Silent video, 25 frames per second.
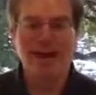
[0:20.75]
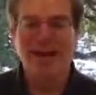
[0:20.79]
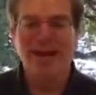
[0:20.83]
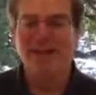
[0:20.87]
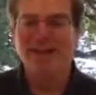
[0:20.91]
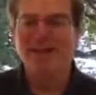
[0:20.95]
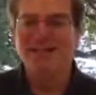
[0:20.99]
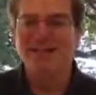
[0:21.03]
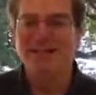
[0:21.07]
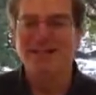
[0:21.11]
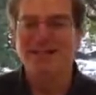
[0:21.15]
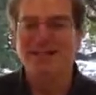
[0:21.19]

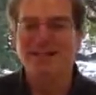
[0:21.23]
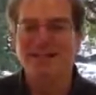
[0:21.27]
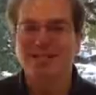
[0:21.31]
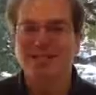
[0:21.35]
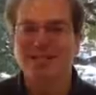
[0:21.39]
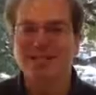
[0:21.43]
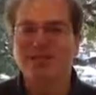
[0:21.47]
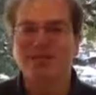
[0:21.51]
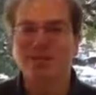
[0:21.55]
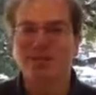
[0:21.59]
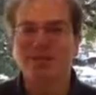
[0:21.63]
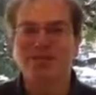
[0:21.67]
It is the
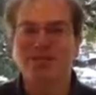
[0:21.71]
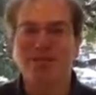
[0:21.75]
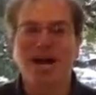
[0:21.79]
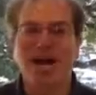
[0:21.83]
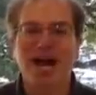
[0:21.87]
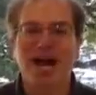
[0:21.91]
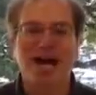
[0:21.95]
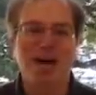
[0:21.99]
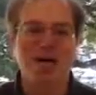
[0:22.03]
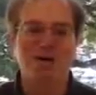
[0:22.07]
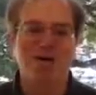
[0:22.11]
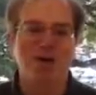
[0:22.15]
simplest
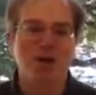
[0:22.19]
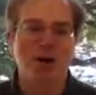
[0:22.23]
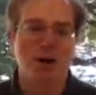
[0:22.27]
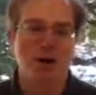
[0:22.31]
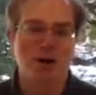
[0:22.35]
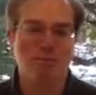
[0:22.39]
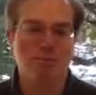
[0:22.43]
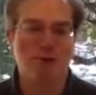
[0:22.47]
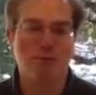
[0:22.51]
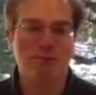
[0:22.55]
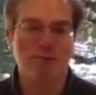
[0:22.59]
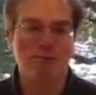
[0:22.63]

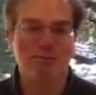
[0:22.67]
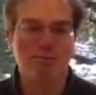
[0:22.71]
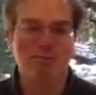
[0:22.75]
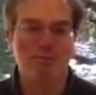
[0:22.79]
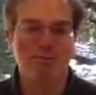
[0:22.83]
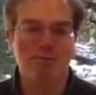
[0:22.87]
hydrocarbon.